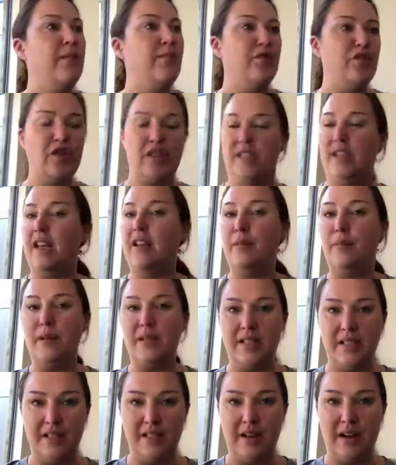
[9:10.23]
Just set the
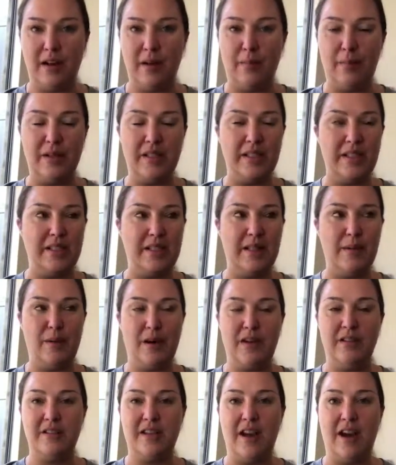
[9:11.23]
business in the
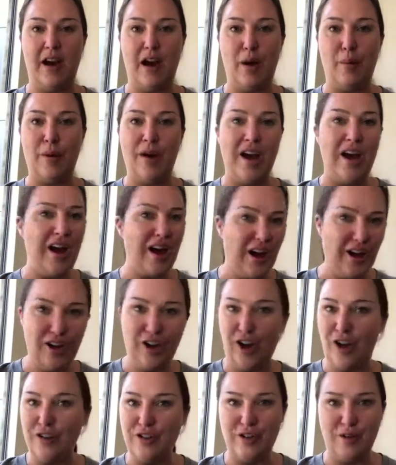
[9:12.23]
basket up and
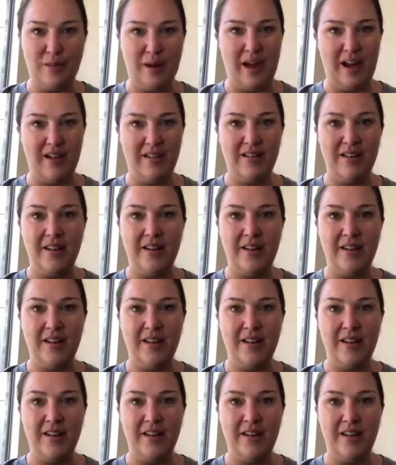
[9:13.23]
go do it.